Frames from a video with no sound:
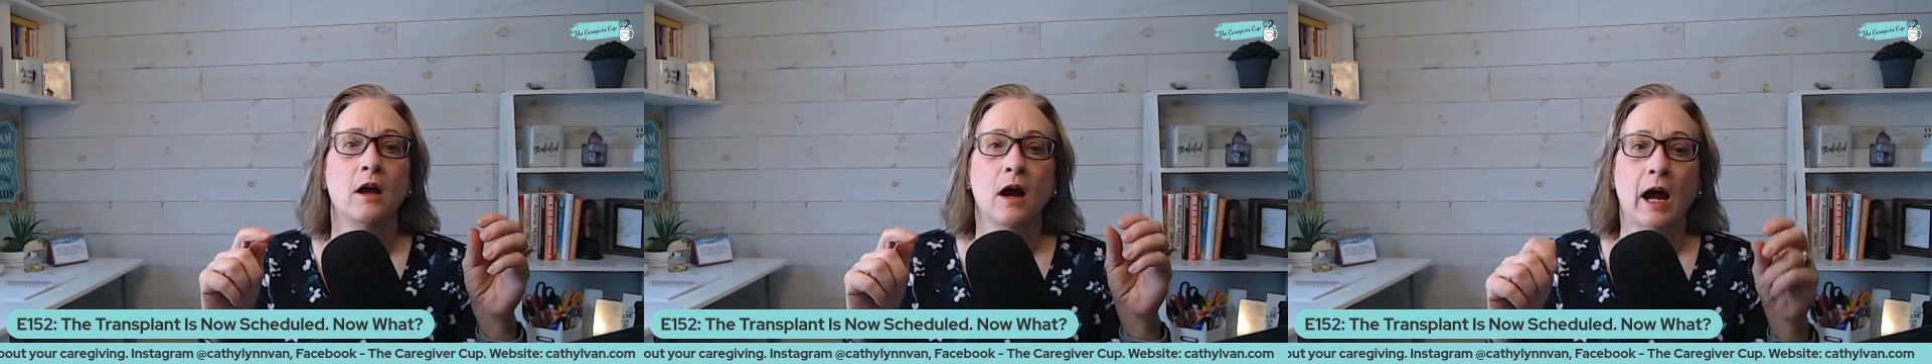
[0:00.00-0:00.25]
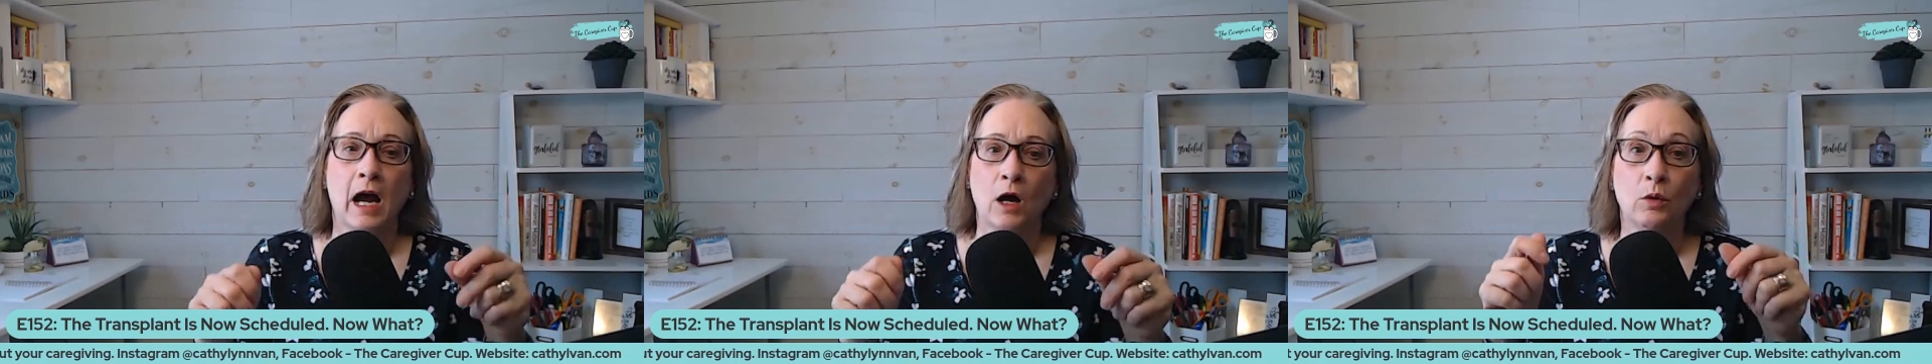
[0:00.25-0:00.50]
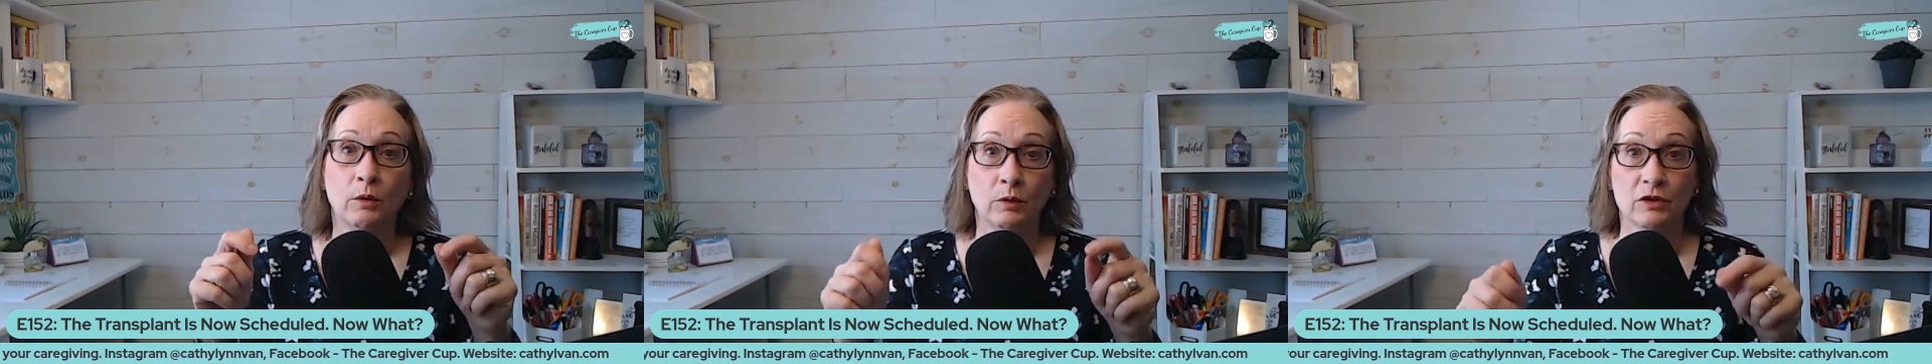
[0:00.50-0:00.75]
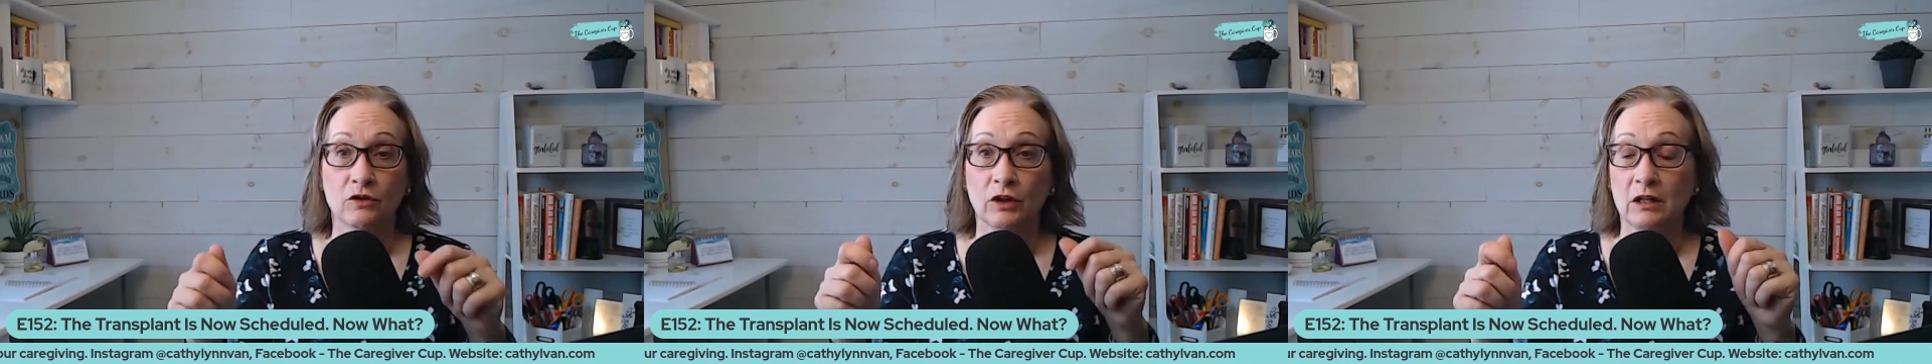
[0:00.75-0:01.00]
how it
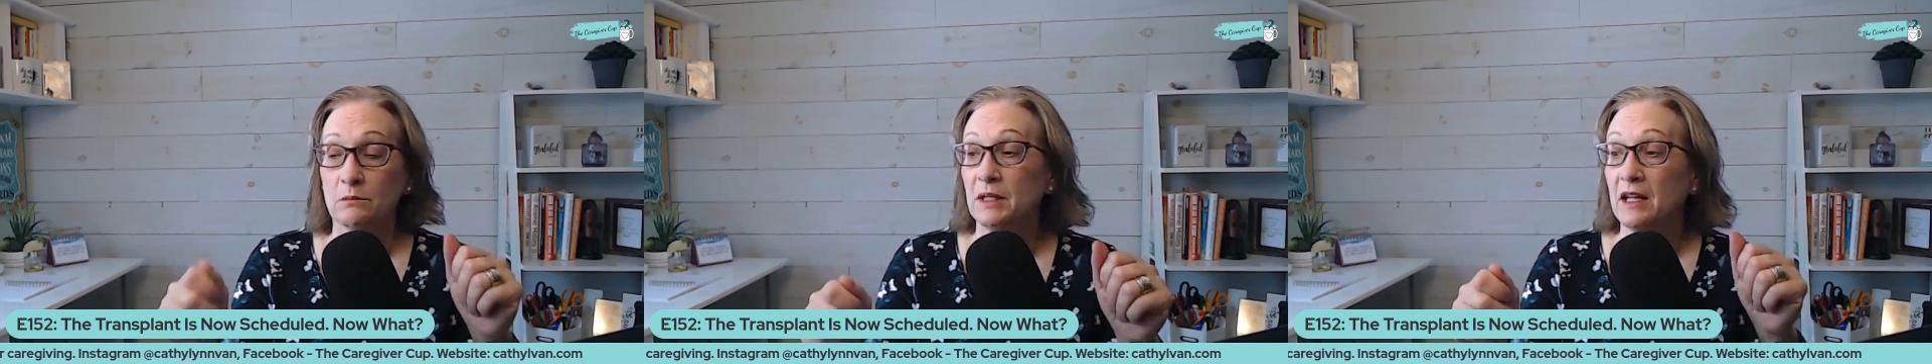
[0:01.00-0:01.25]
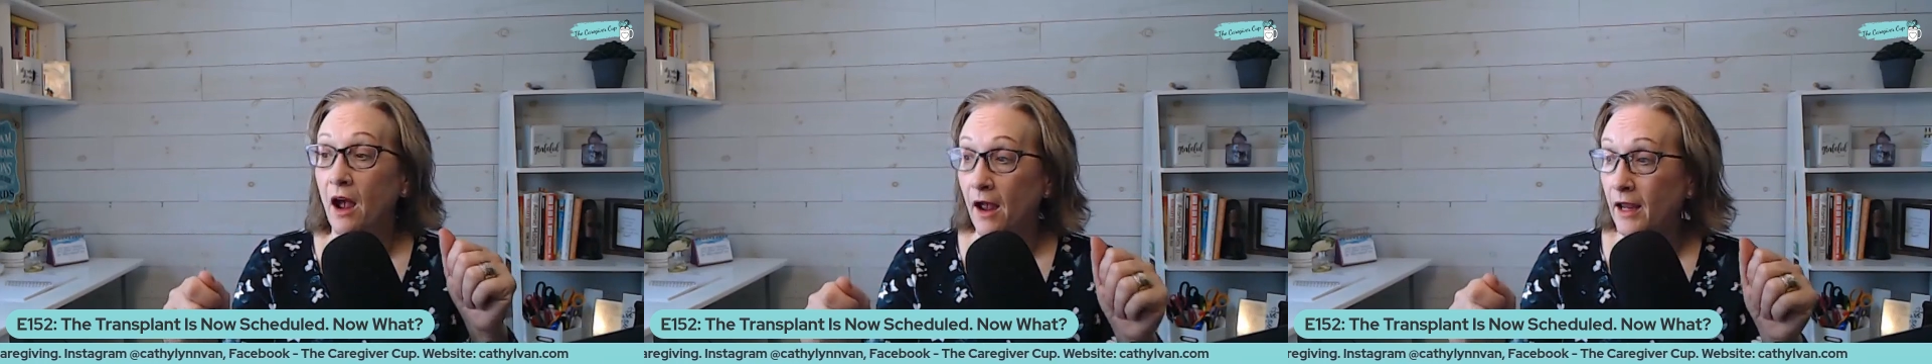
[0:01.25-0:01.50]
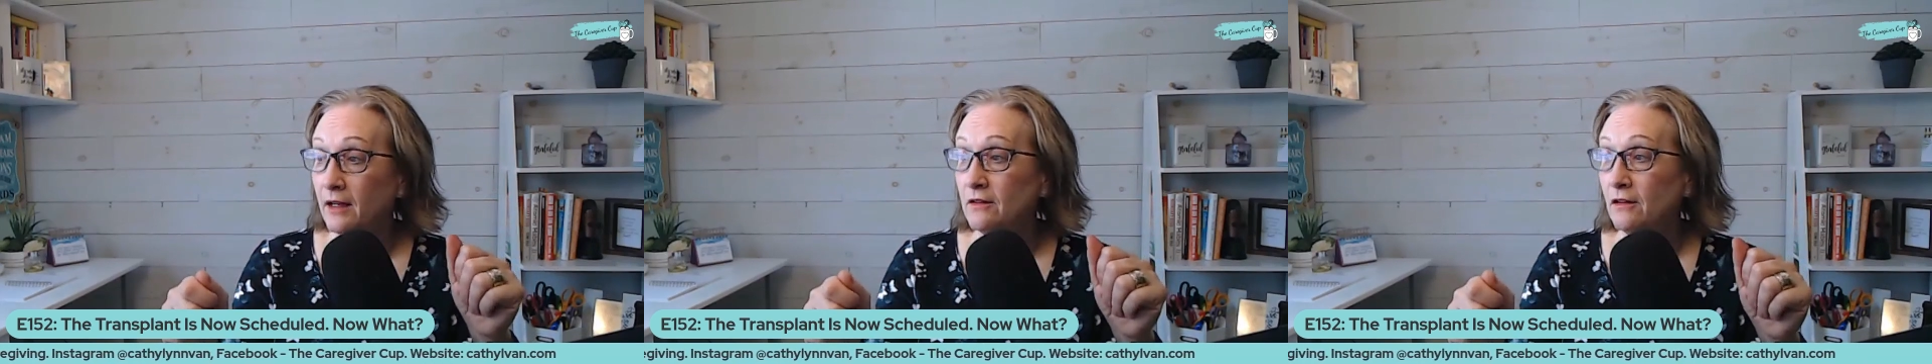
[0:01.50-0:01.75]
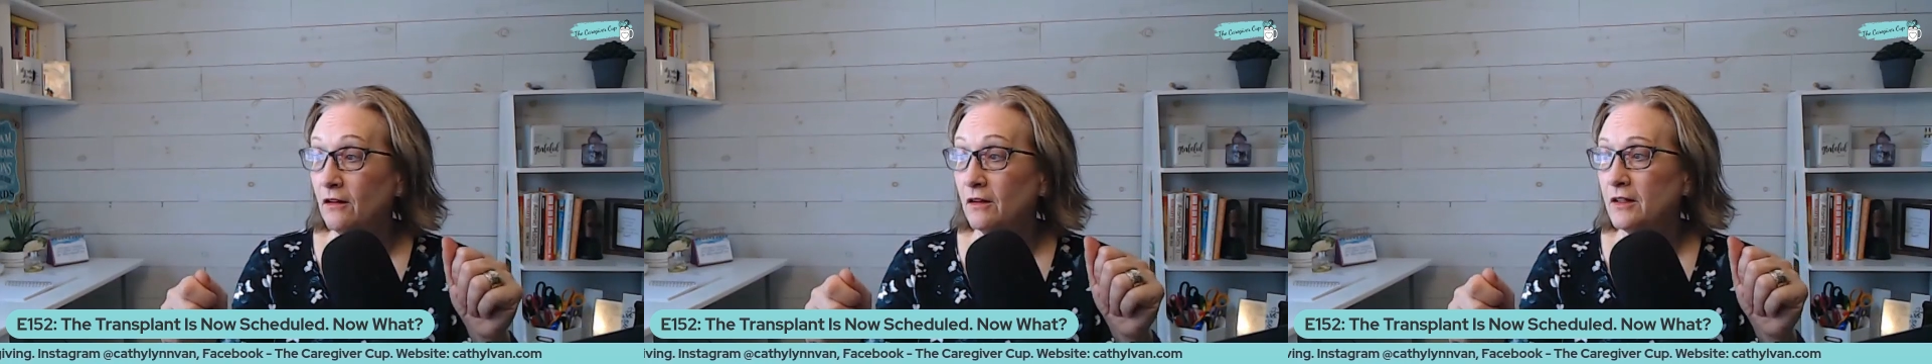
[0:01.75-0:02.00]
was going to be
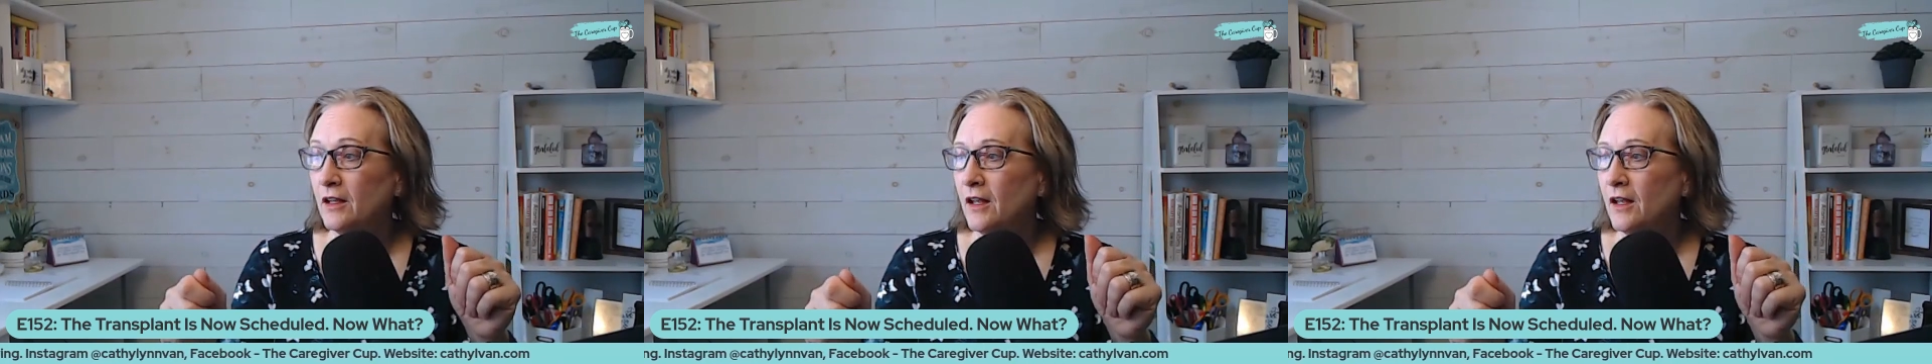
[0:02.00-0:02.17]
handled,